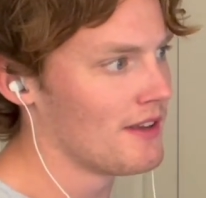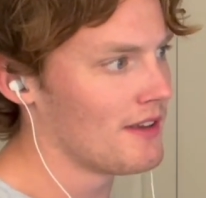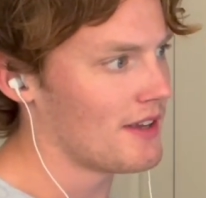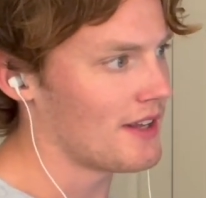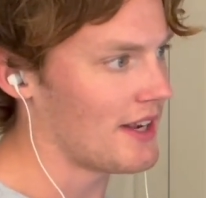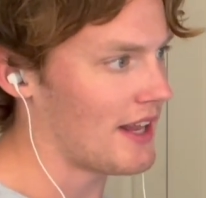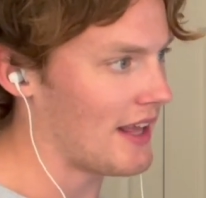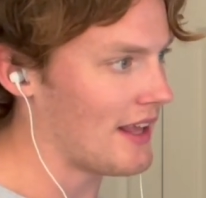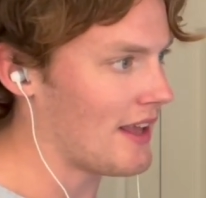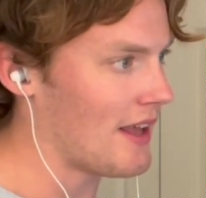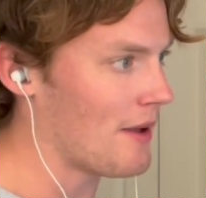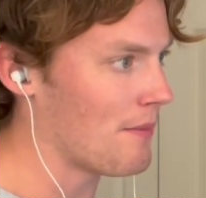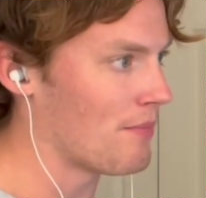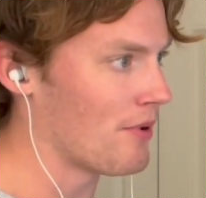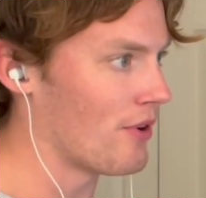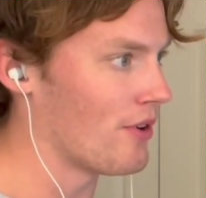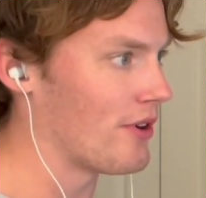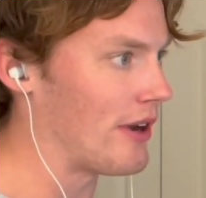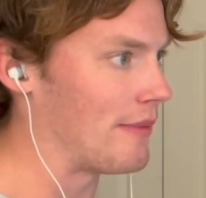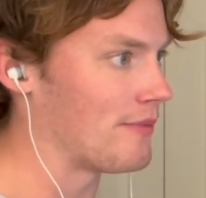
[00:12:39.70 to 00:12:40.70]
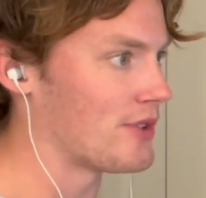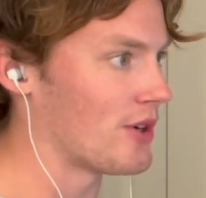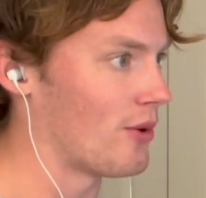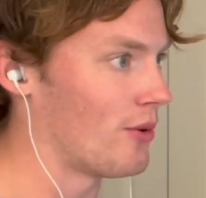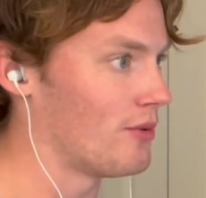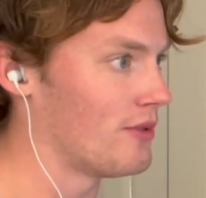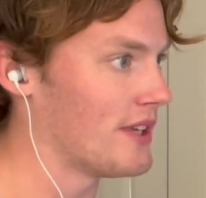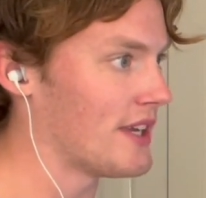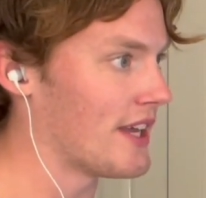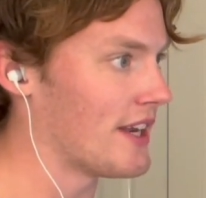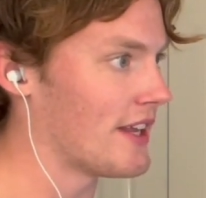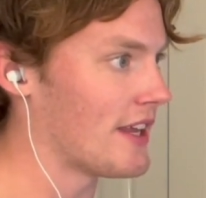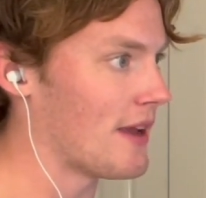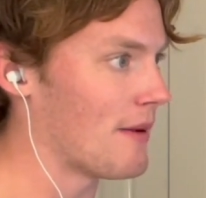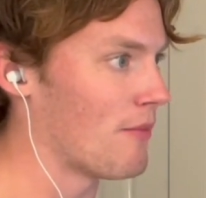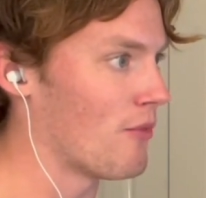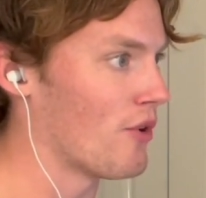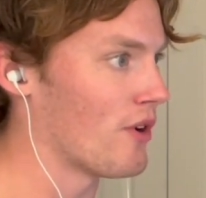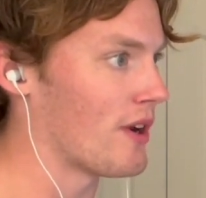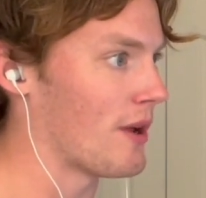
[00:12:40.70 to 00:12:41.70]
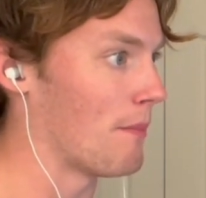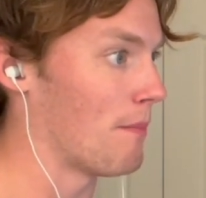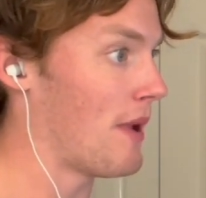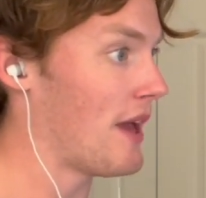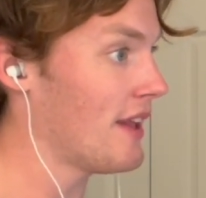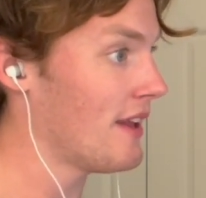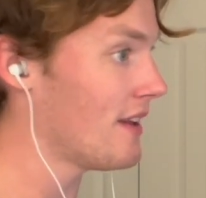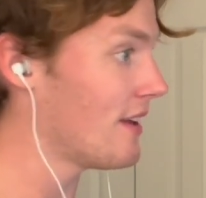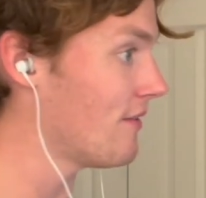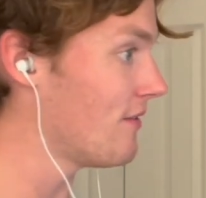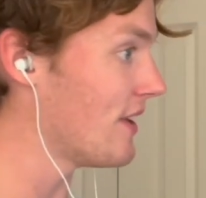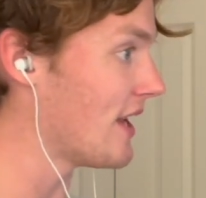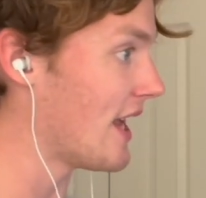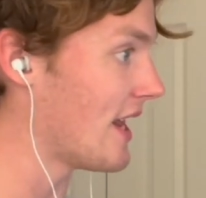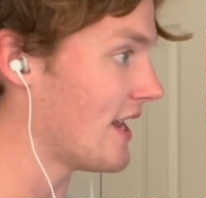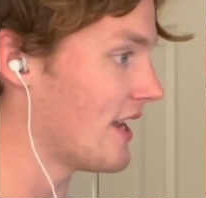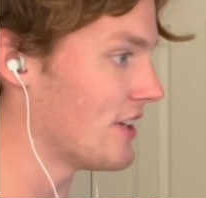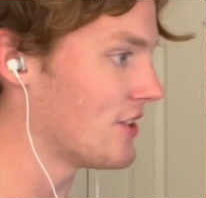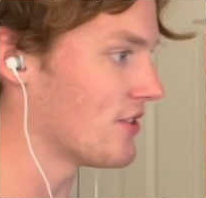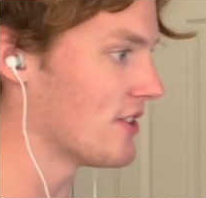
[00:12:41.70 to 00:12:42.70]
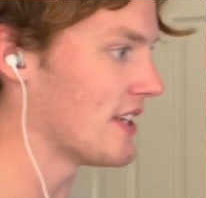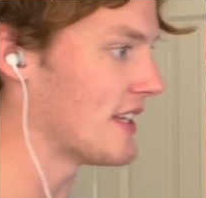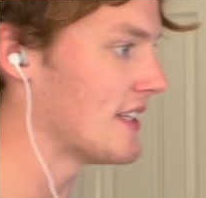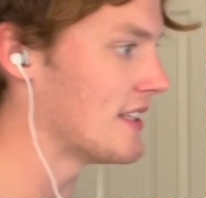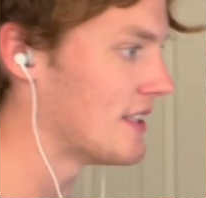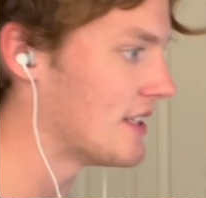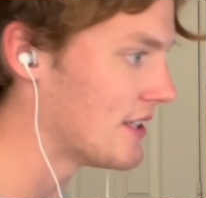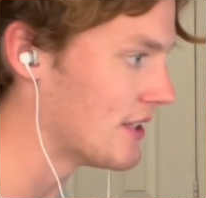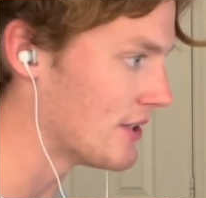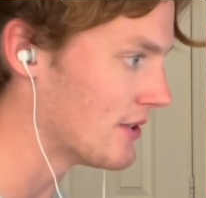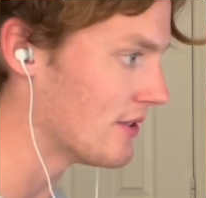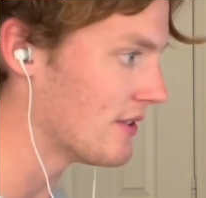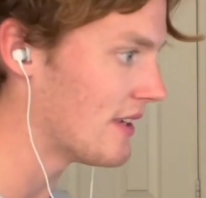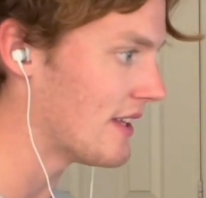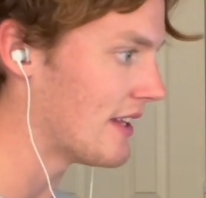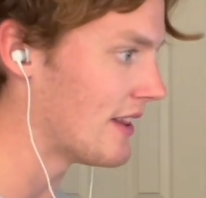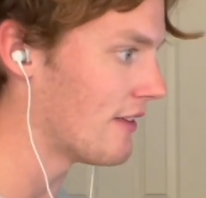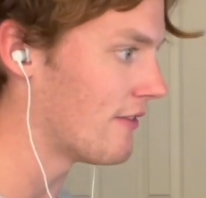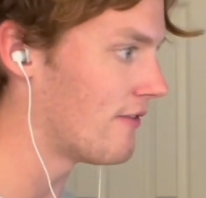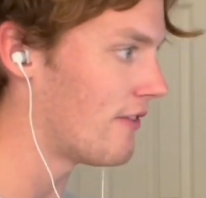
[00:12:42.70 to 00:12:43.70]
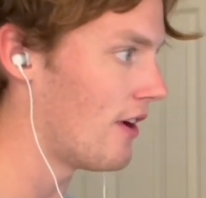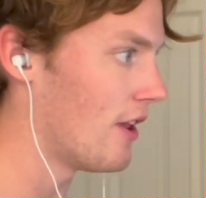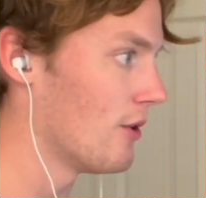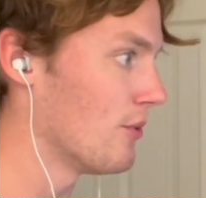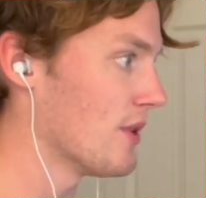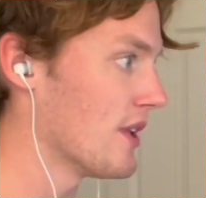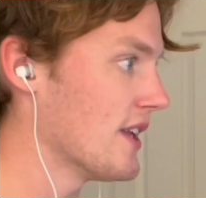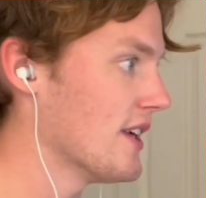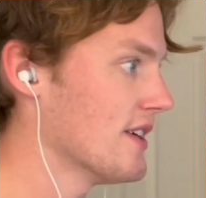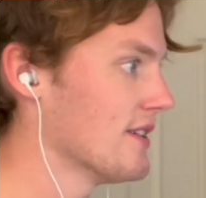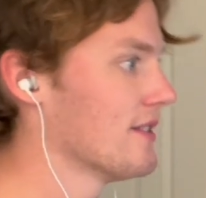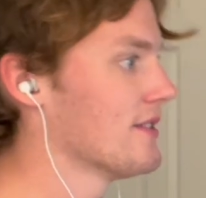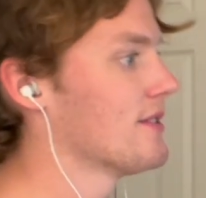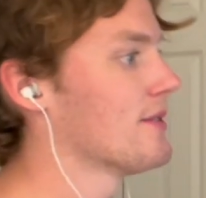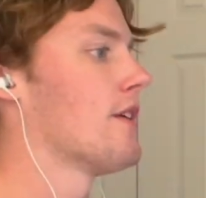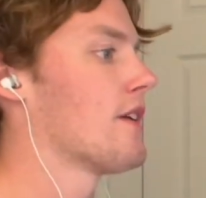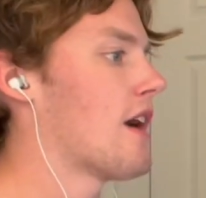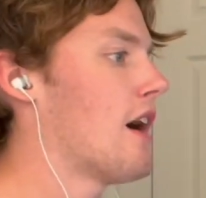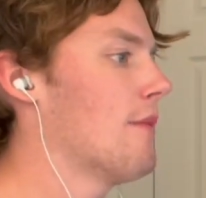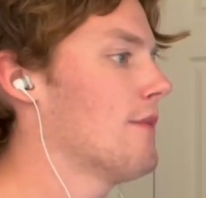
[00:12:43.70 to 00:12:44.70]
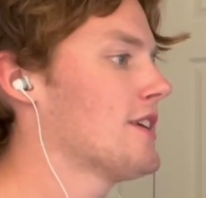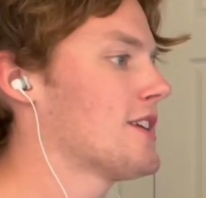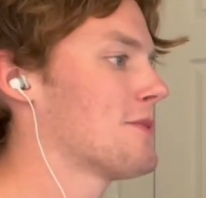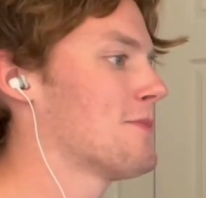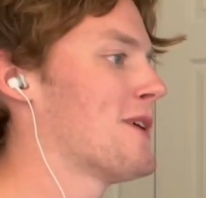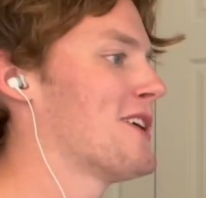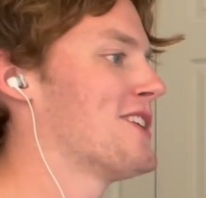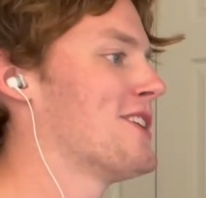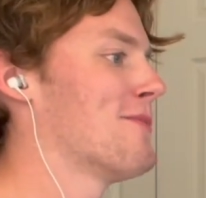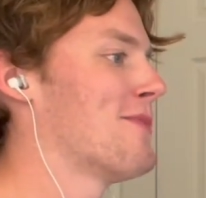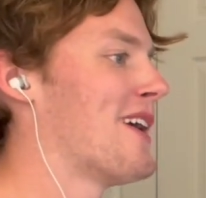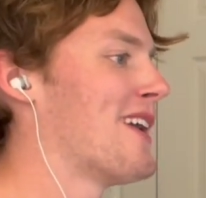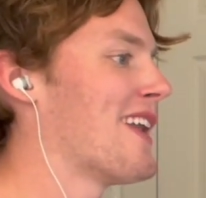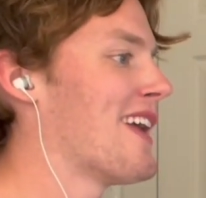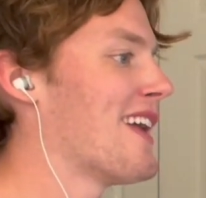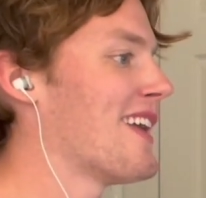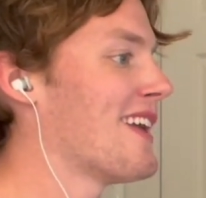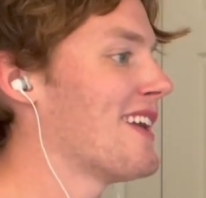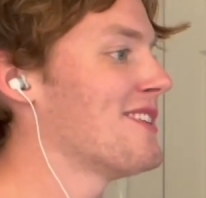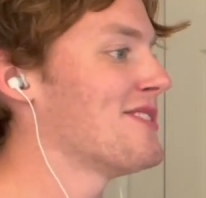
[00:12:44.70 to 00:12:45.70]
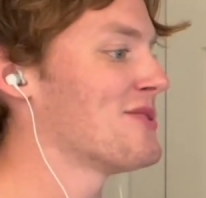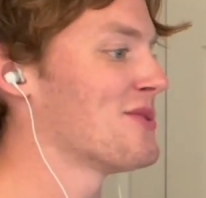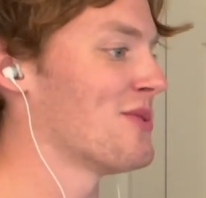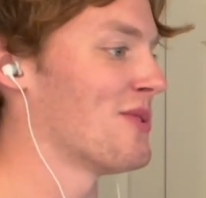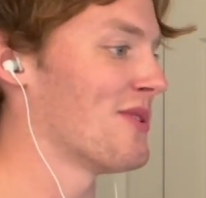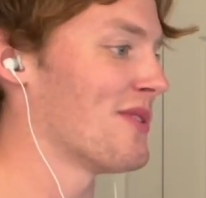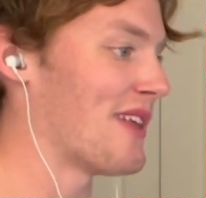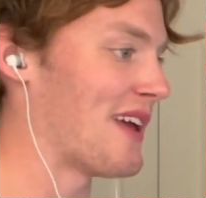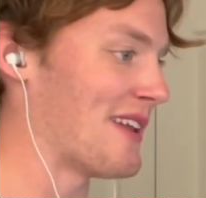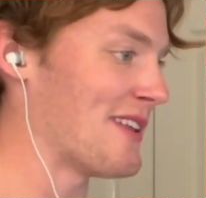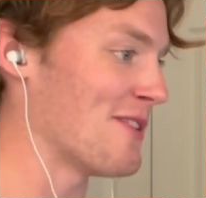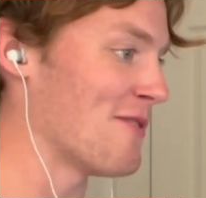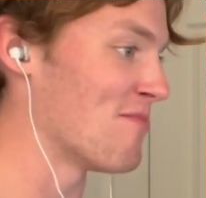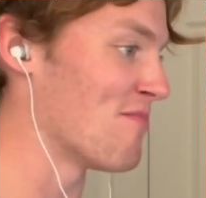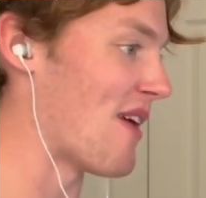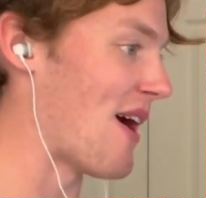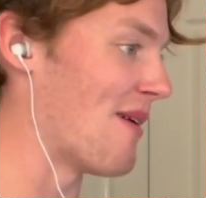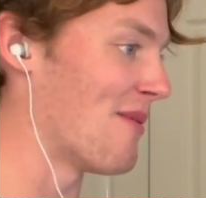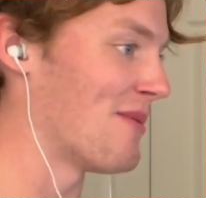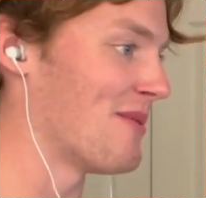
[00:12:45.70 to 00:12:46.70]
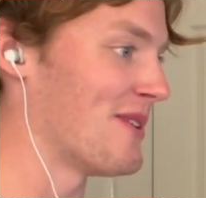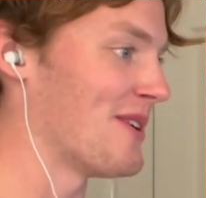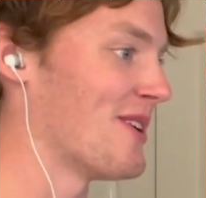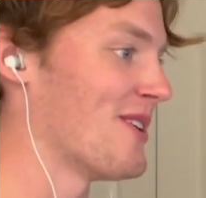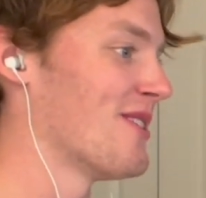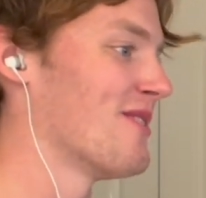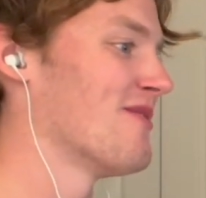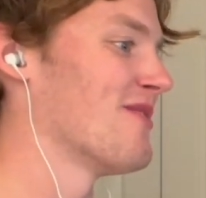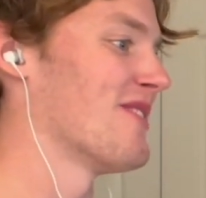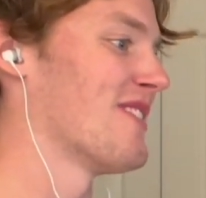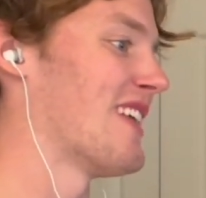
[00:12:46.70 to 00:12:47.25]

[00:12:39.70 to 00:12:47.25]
and the AA programs are only going to get more competitive to gain entry into in the following years. The common expression about AA school that you probably heard for